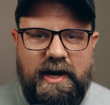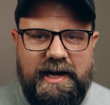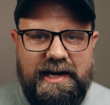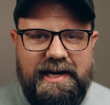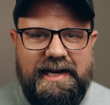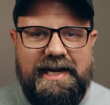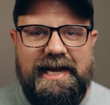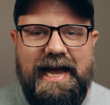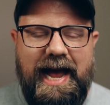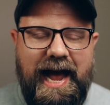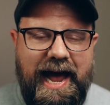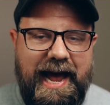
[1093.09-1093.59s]

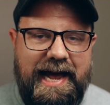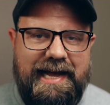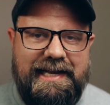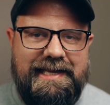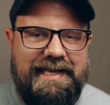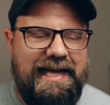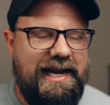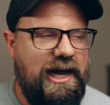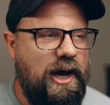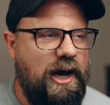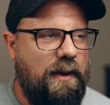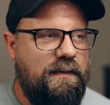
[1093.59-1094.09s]
created a
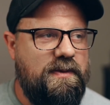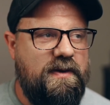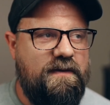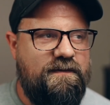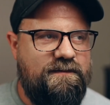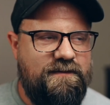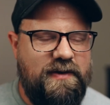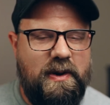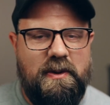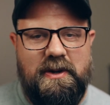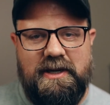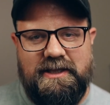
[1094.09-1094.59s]
guide that helps you
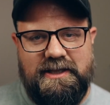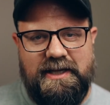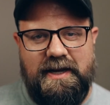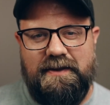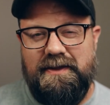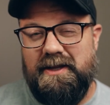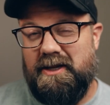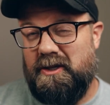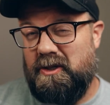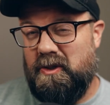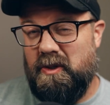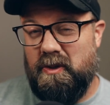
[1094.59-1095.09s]
focus
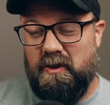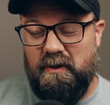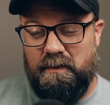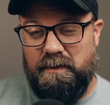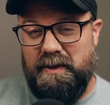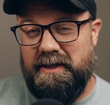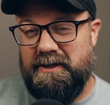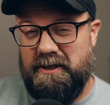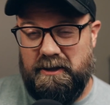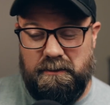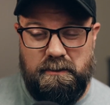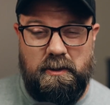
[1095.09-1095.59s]
on the Google
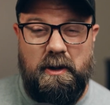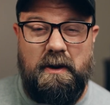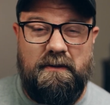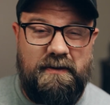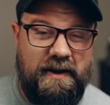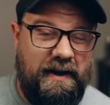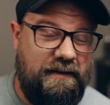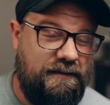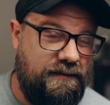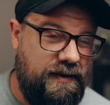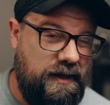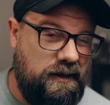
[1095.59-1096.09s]
Business
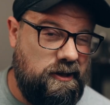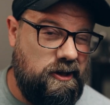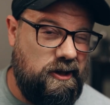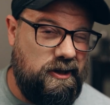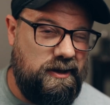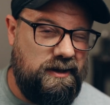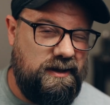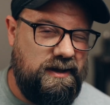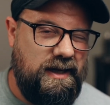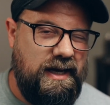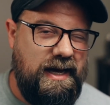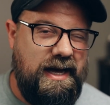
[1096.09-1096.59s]
Profile
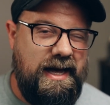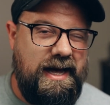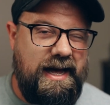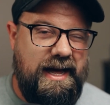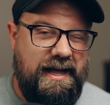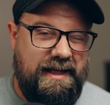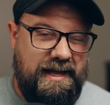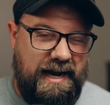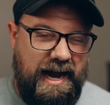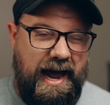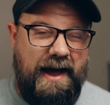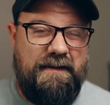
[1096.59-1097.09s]
features
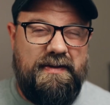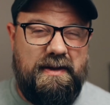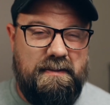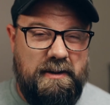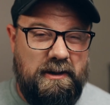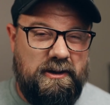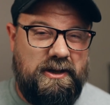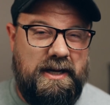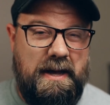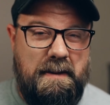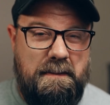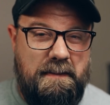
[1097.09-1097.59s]
that have the
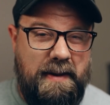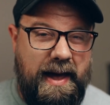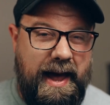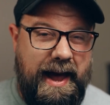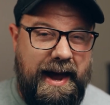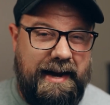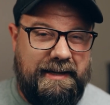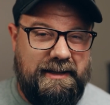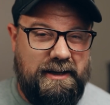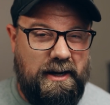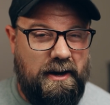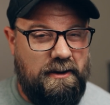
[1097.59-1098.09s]
most
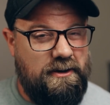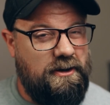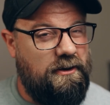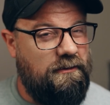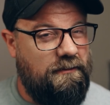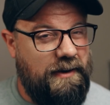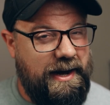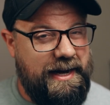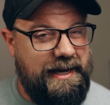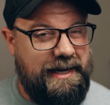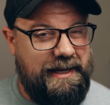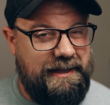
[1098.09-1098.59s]
impact on your
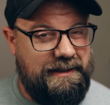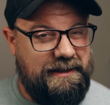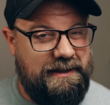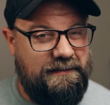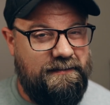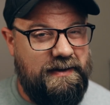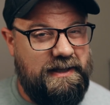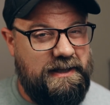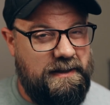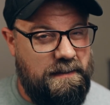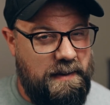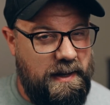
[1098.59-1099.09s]
rankings
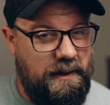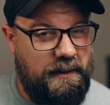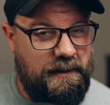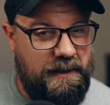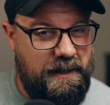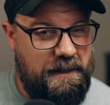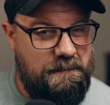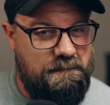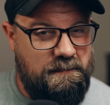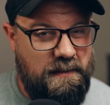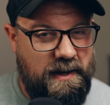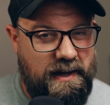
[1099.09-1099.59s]
and
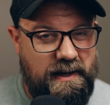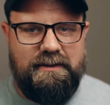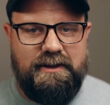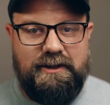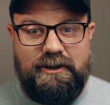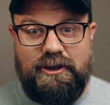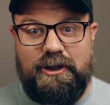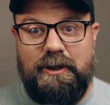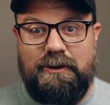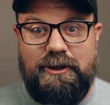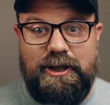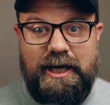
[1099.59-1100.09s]
visibility.
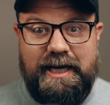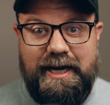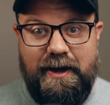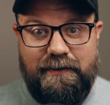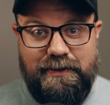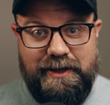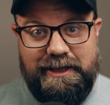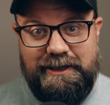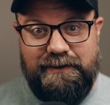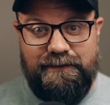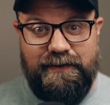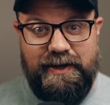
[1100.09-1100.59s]
So check
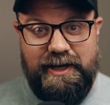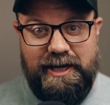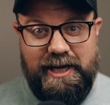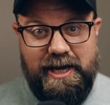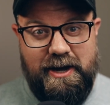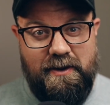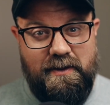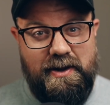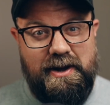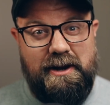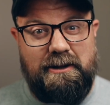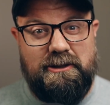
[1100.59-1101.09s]
out this
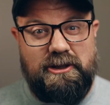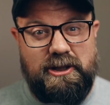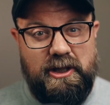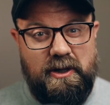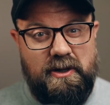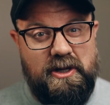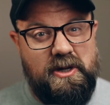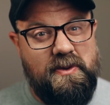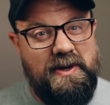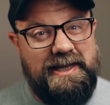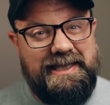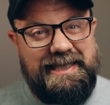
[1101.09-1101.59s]
video and I'll
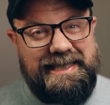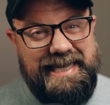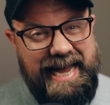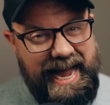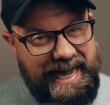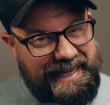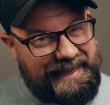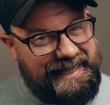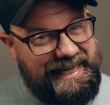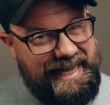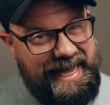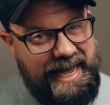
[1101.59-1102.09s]
show you
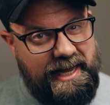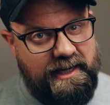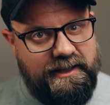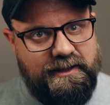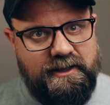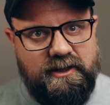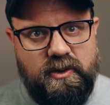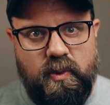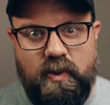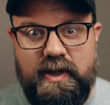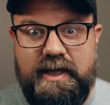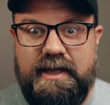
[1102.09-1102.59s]
exactly how to
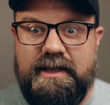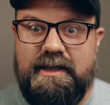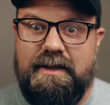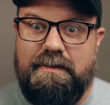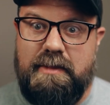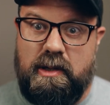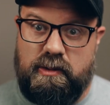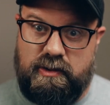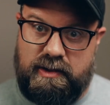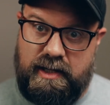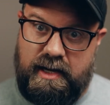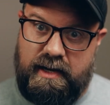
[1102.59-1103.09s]
squeeze the
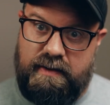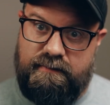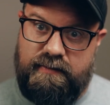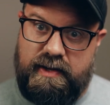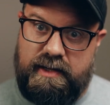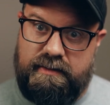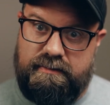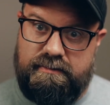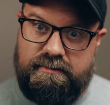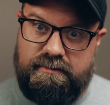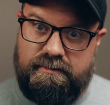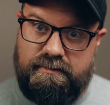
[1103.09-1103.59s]
most out of
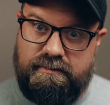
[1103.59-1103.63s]
it.